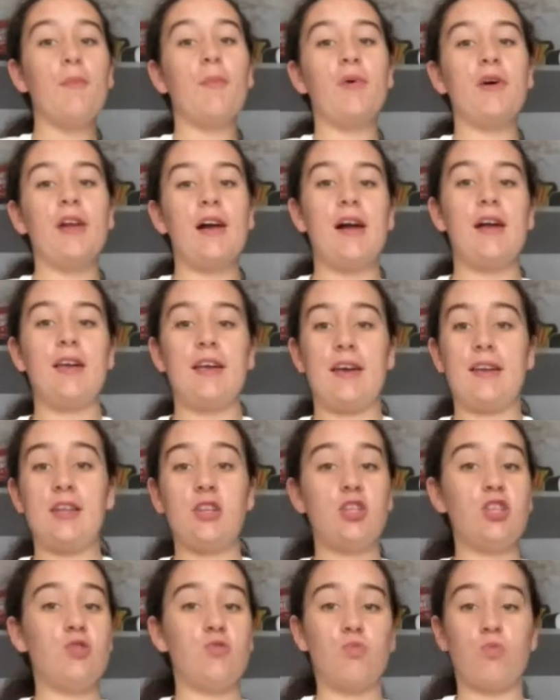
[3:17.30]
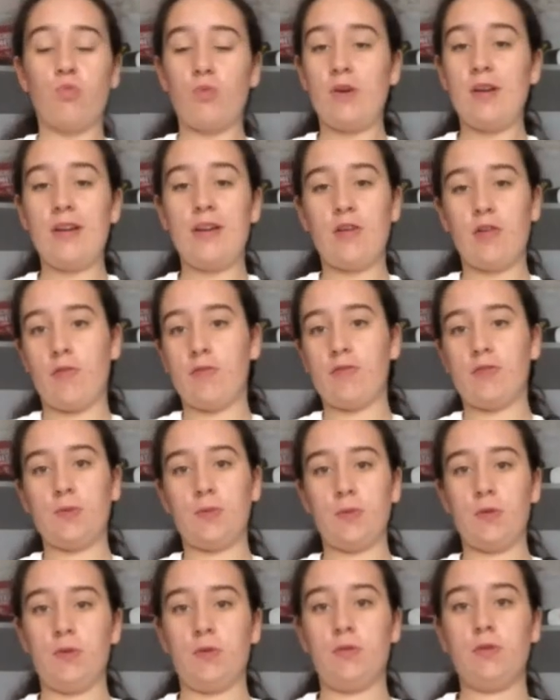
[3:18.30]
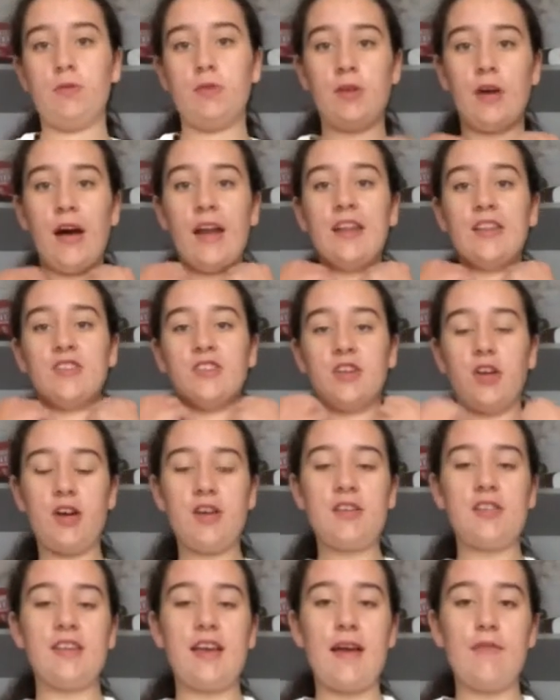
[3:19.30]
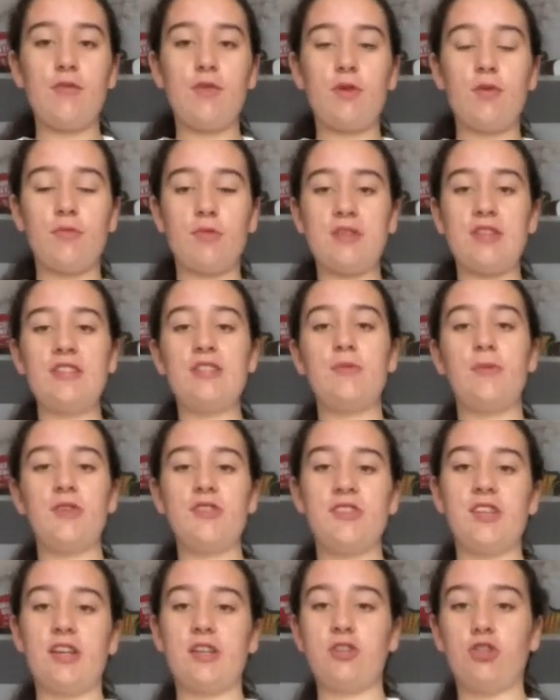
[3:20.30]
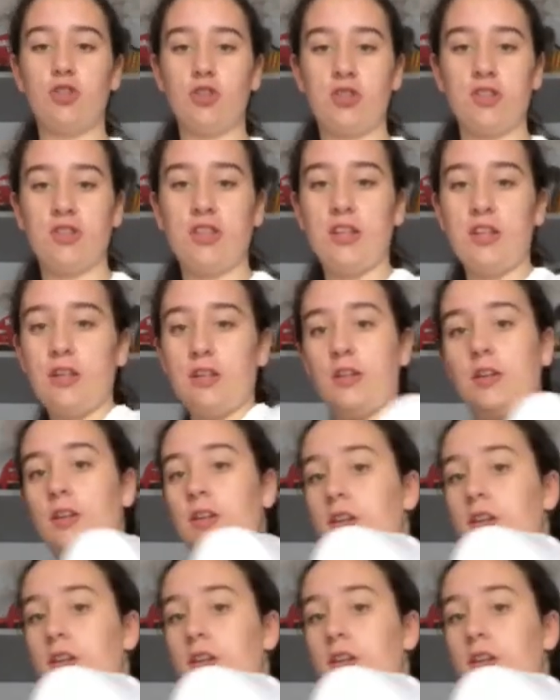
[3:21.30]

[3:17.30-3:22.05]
But uh, yeah, this is really comfortable. And it's nice everywhere, but this is what it's like tucked in.